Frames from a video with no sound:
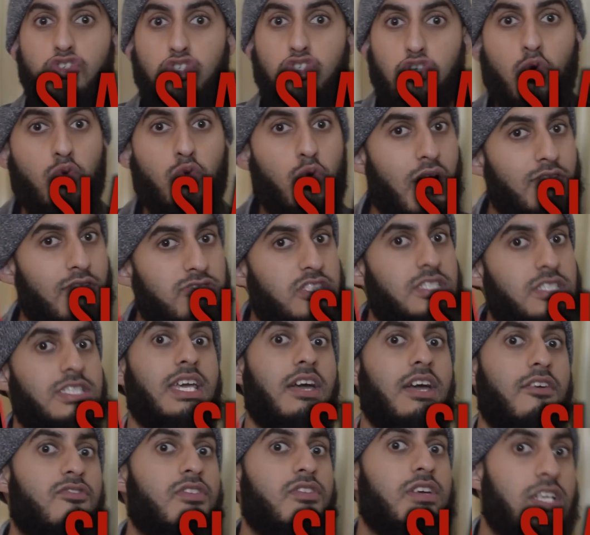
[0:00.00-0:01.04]
show you how
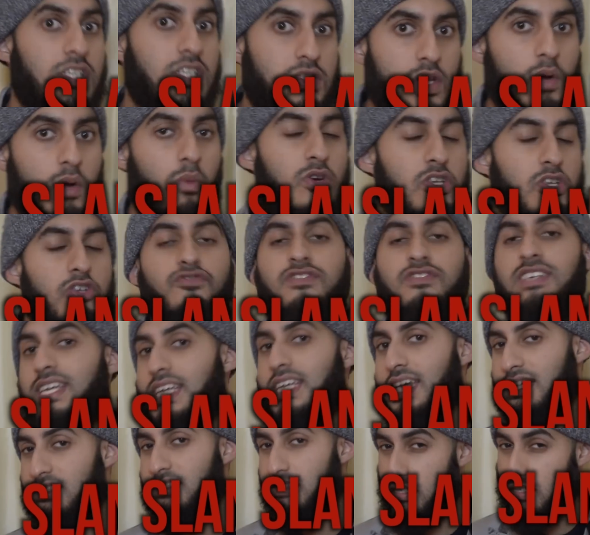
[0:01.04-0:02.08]
scary it is that what you've said
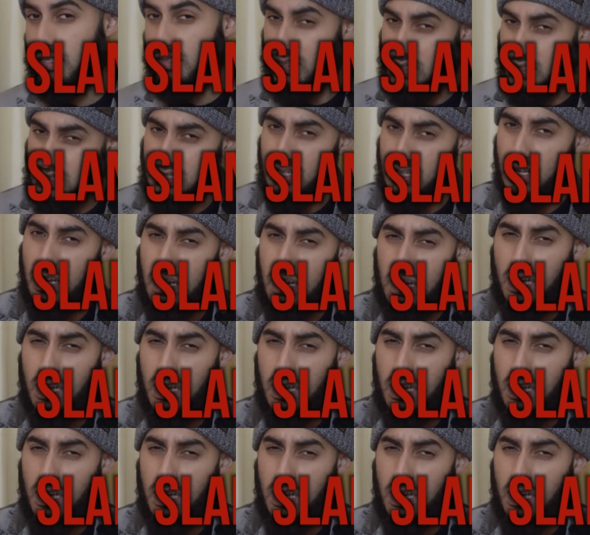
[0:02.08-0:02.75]
against the sister.